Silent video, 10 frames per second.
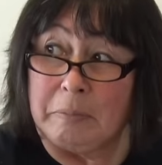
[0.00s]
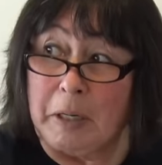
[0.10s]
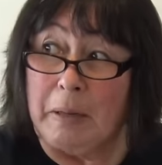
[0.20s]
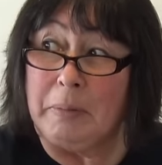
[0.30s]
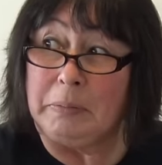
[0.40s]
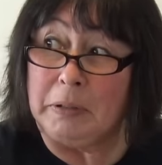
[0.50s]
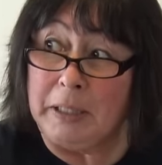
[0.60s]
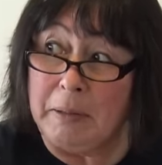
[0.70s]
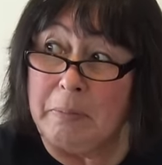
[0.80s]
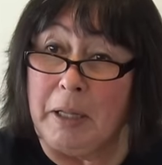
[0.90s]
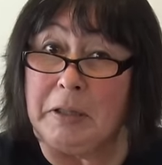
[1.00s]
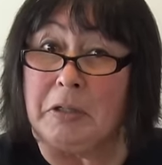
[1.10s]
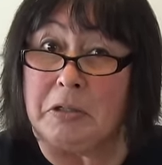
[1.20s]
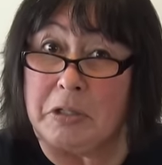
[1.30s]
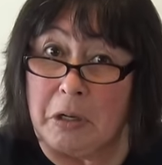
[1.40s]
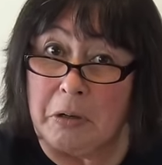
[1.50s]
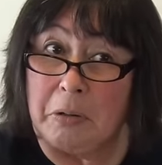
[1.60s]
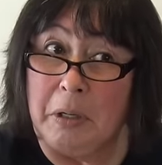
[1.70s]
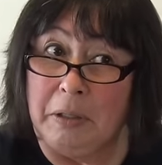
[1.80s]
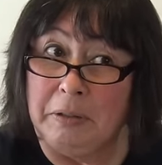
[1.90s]
probably a month or
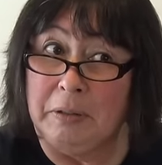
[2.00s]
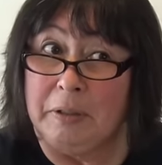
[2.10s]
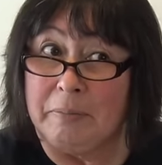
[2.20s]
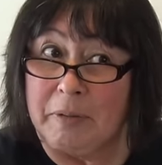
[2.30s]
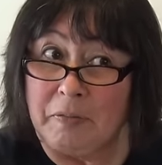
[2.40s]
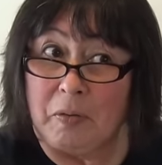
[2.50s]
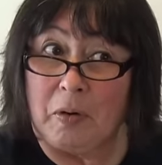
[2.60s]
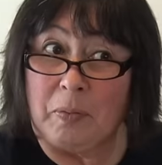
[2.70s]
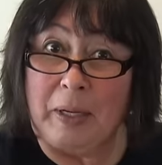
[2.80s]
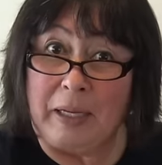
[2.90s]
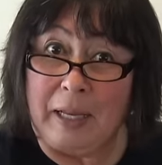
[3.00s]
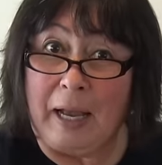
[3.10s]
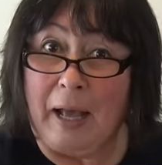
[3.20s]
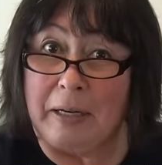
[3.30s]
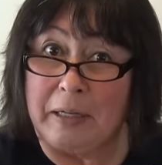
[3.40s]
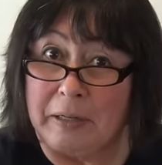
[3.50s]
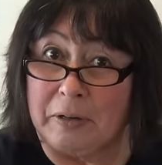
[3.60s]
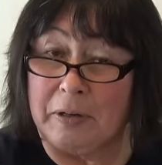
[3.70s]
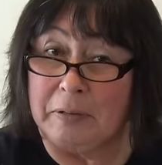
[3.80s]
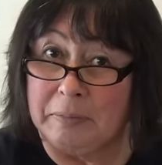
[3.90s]
so before we get out of
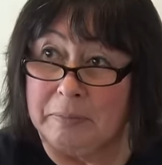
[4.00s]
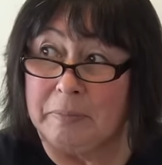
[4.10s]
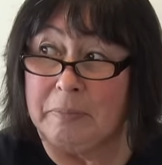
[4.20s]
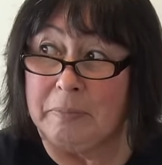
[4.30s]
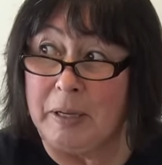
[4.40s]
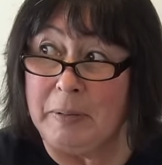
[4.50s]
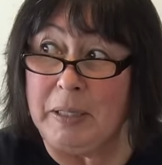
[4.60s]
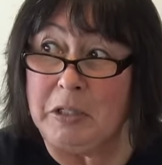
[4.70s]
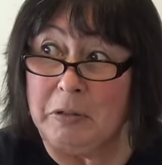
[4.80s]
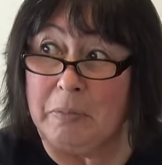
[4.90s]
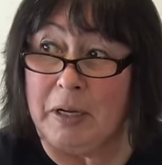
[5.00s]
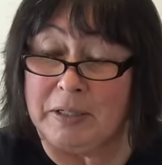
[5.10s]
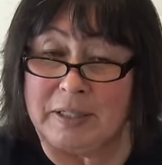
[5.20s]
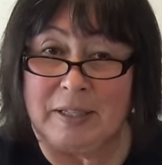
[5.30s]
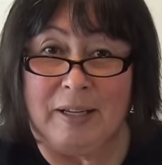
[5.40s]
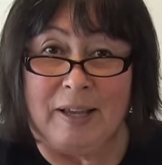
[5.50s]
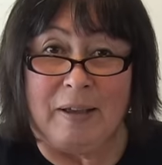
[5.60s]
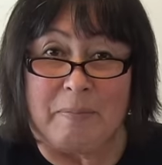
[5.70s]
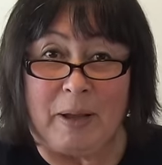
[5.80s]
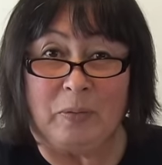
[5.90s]
here. Maybe two months.
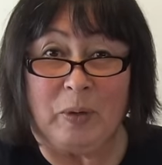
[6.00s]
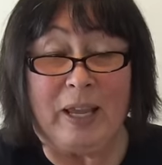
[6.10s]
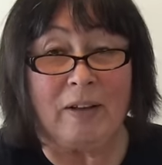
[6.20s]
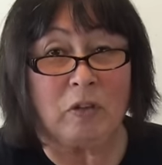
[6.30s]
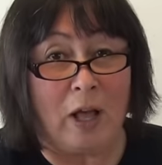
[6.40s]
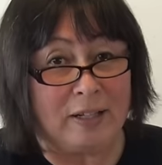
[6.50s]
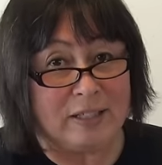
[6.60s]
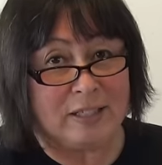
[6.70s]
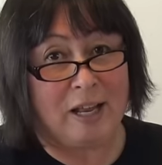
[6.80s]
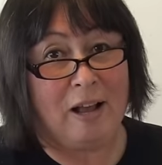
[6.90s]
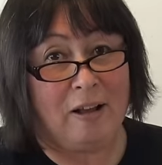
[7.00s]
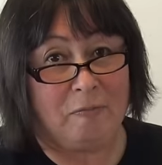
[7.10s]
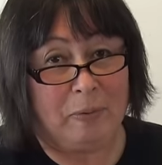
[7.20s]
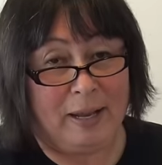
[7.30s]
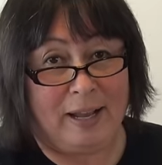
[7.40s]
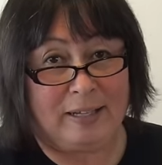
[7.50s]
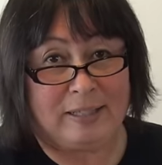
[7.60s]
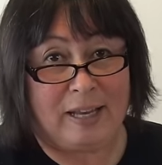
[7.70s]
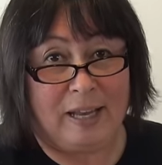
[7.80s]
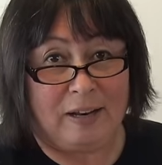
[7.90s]
But we have lots of
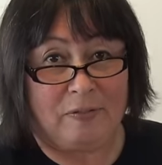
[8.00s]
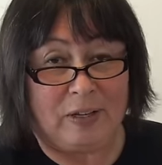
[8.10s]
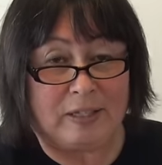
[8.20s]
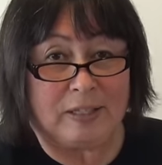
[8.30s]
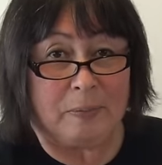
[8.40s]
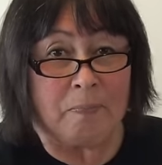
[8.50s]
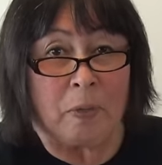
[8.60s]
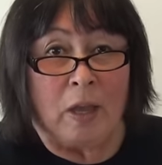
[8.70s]
plans ahead of us.